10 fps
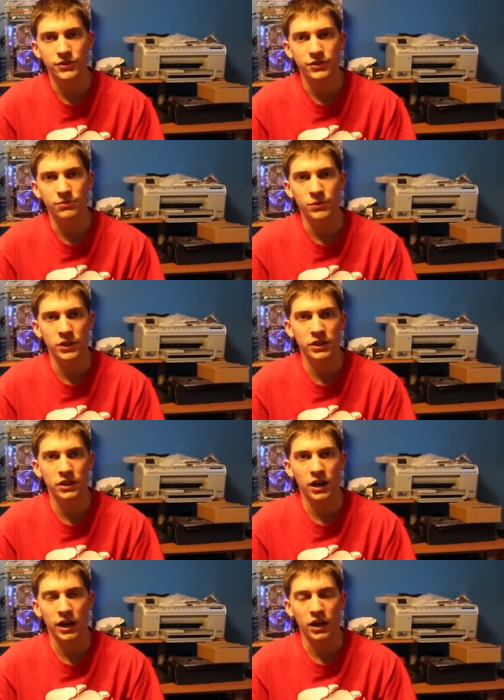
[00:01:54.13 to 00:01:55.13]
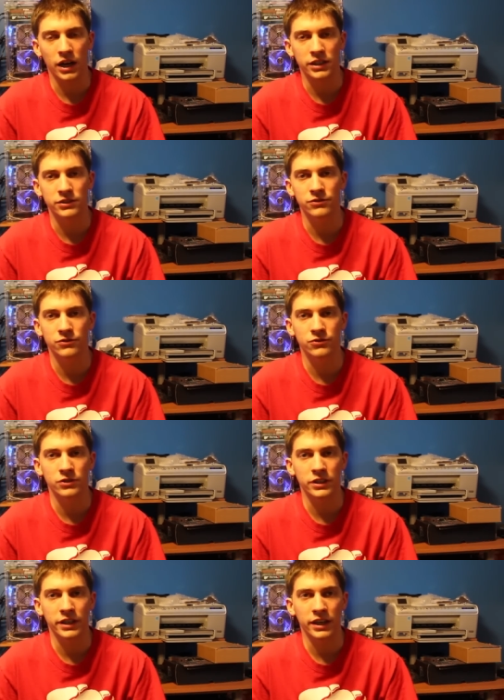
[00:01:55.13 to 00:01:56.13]
to me, I, I
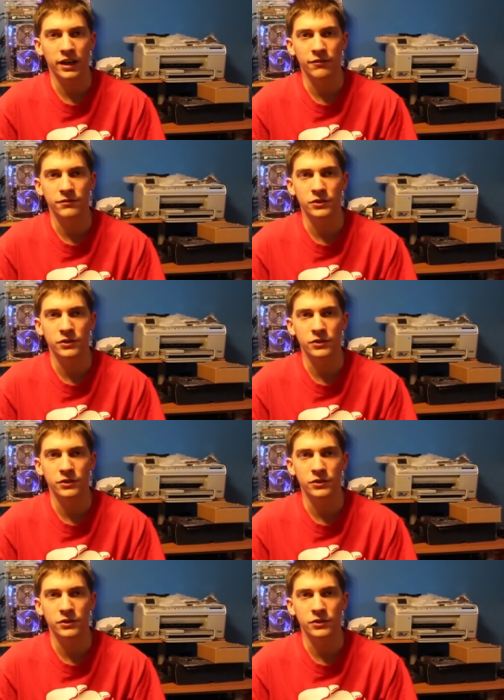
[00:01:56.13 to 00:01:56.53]
really have